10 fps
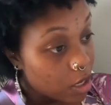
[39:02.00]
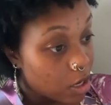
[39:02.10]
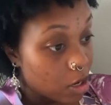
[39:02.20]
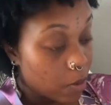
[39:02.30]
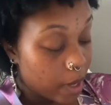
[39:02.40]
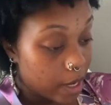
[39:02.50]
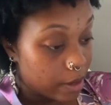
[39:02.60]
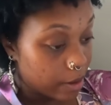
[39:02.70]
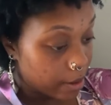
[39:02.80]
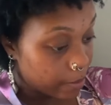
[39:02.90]
you know,
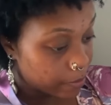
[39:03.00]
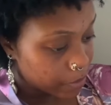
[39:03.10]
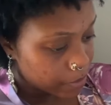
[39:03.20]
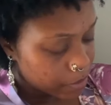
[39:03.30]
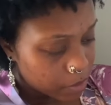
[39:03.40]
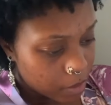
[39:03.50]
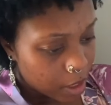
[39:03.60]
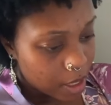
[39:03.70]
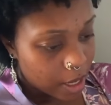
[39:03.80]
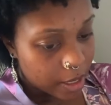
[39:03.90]
and um
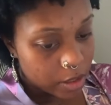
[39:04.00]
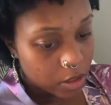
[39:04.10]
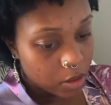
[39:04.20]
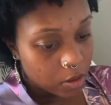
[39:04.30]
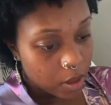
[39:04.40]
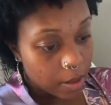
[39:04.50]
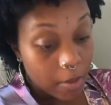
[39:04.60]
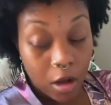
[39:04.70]
yeah so um